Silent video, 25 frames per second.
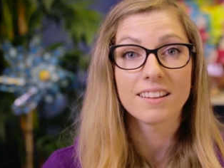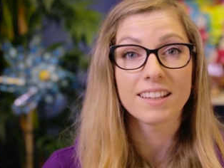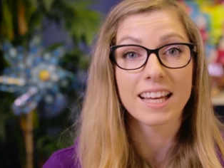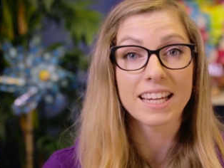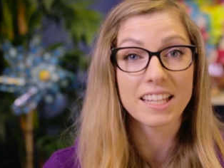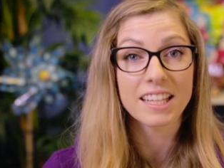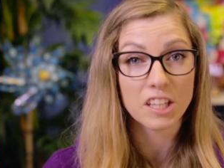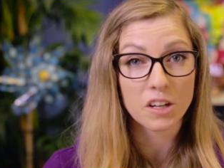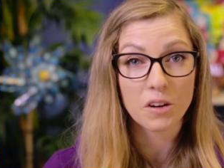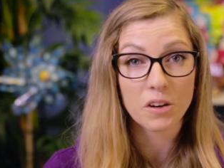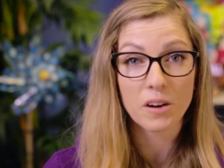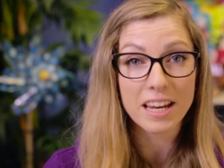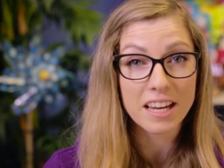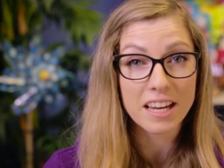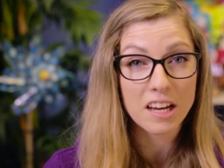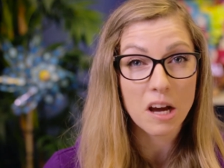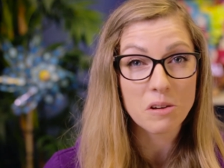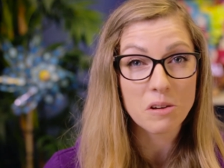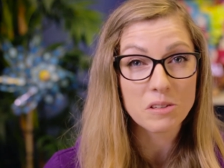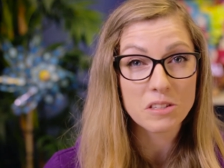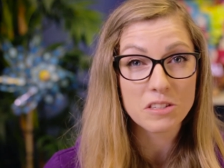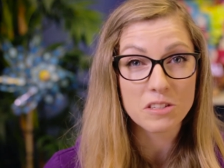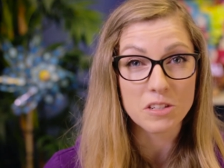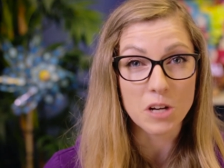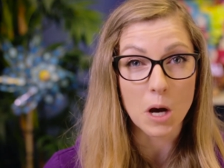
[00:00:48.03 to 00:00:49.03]
like the Crate
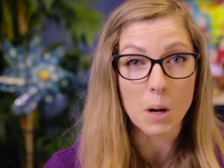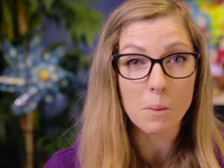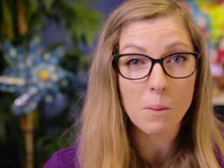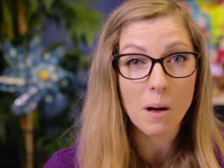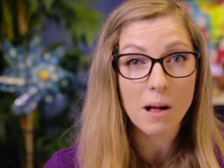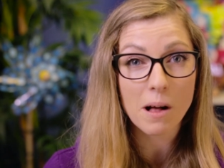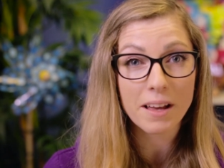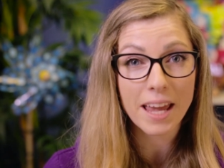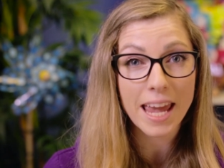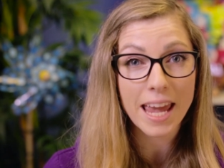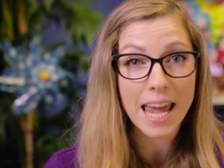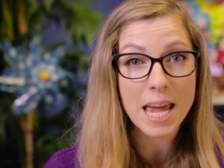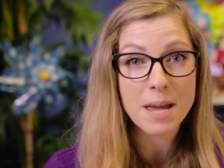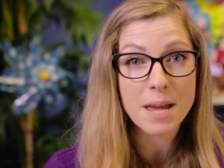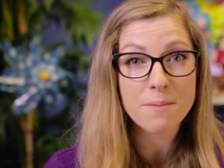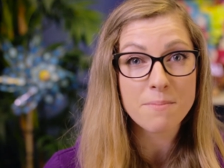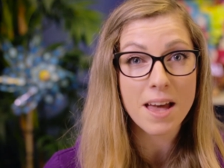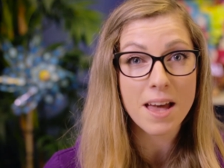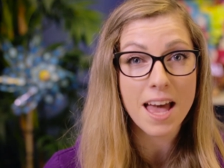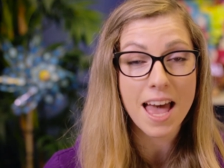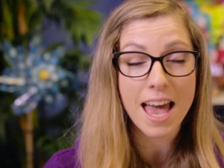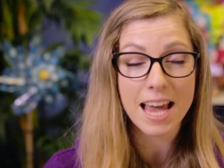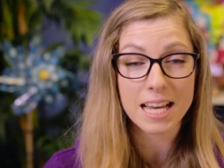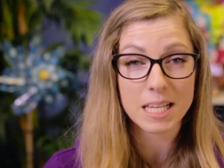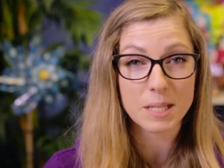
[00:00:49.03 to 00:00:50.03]
Coast Snowball game,
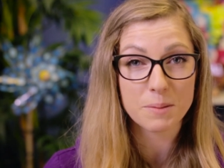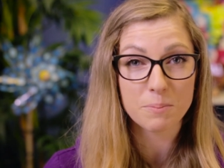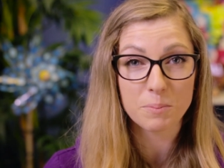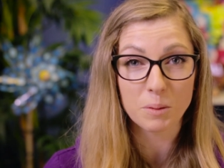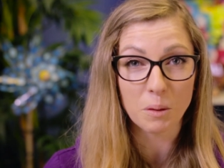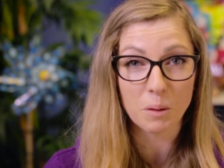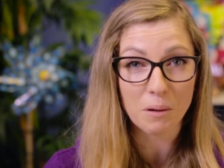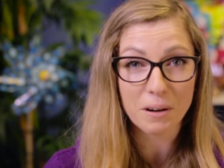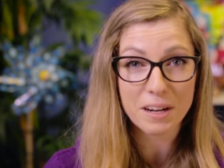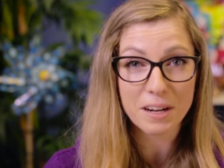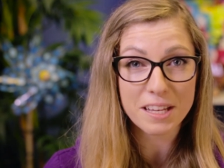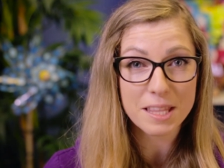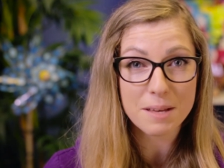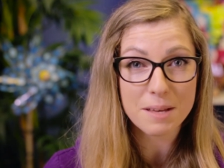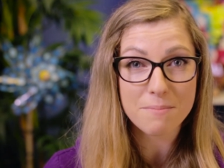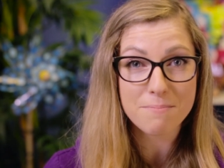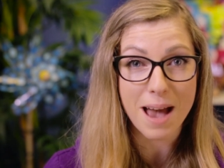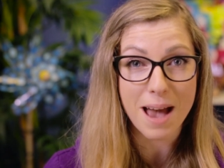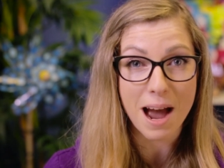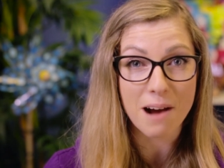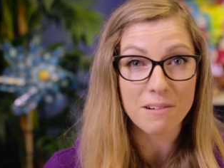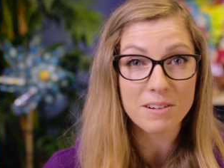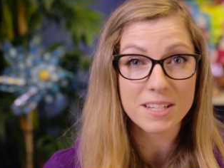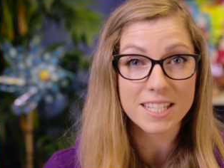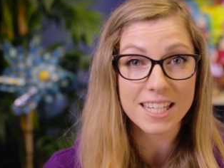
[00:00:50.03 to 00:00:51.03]
exploring the
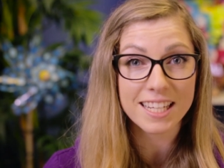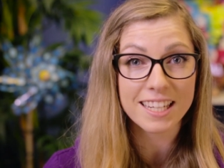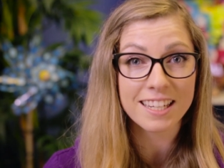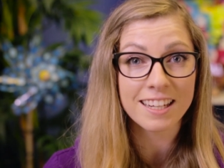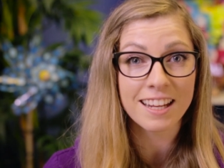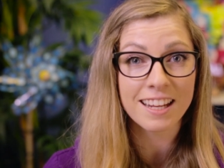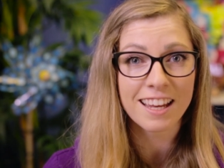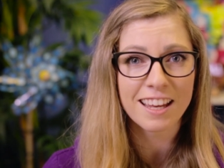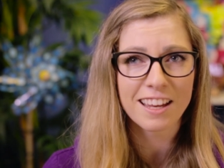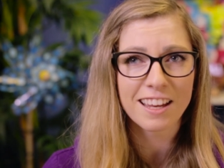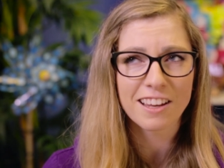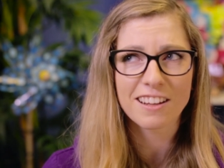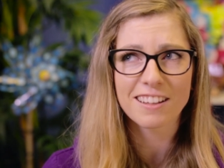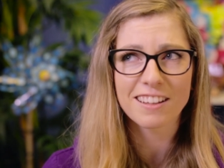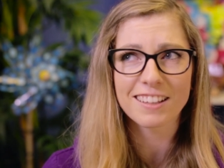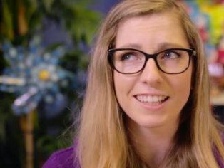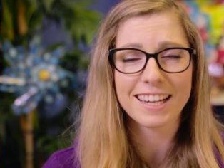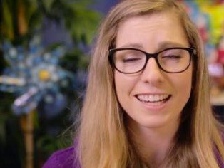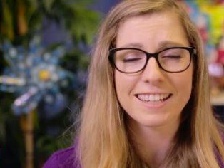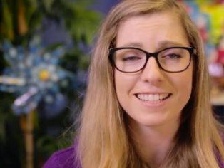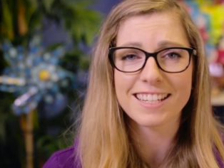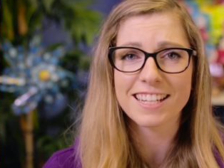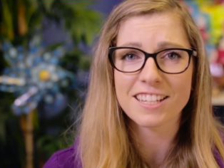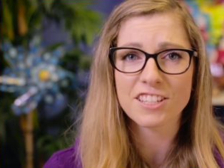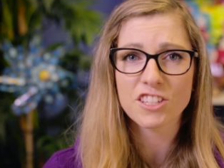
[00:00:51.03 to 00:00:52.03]
mountain,
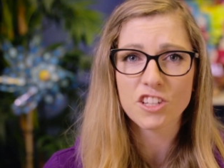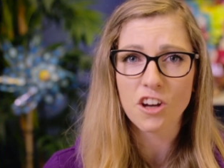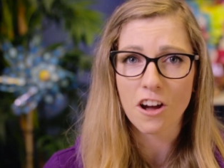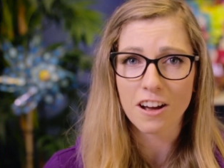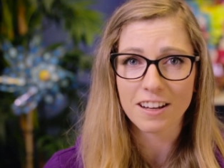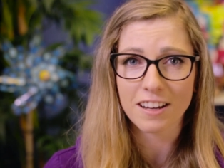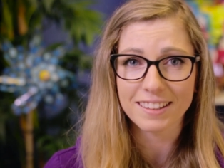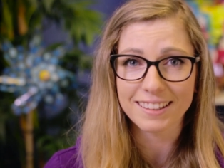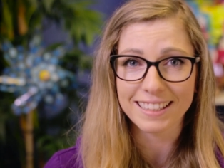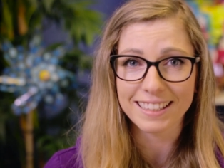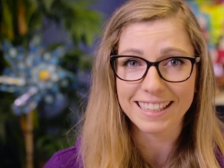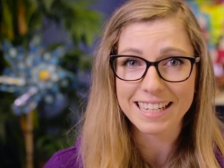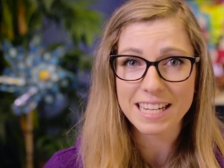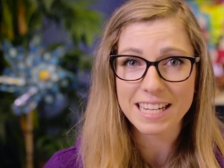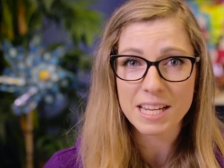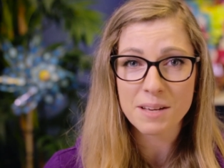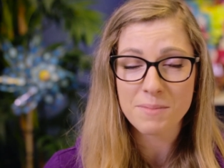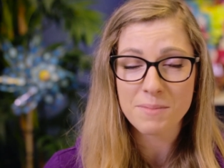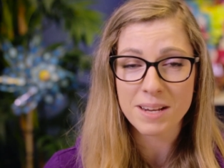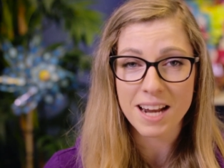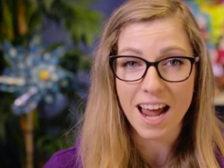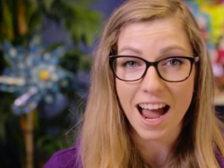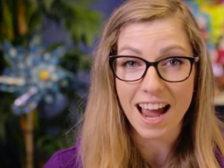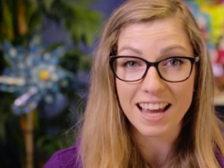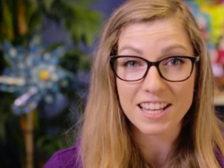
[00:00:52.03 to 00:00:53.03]
collecting
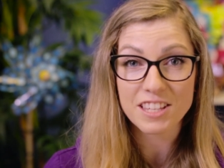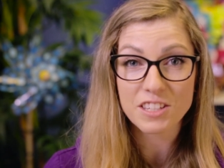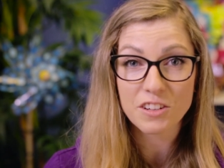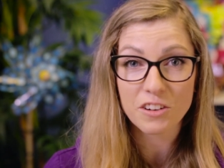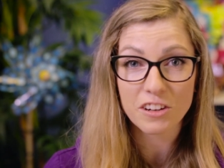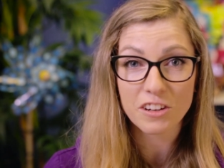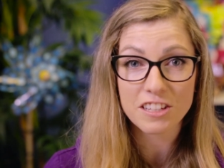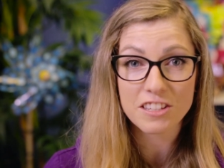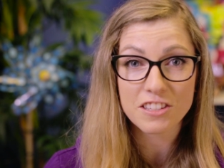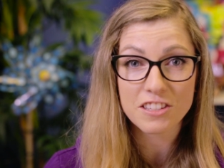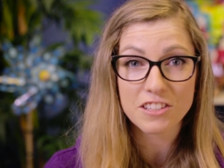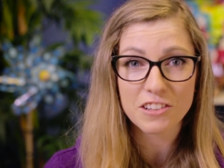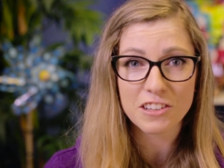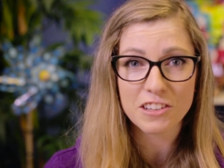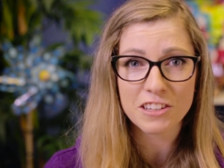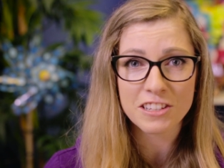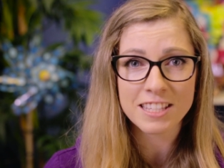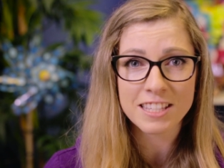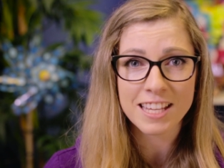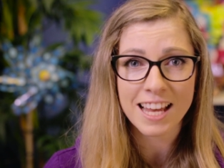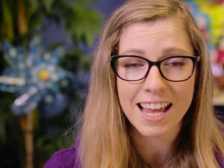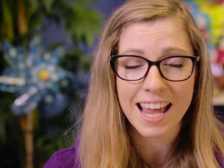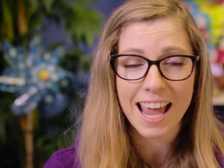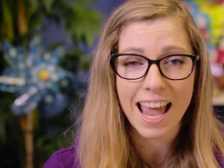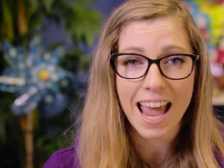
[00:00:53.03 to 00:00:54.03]
chocolatium and ice crystals,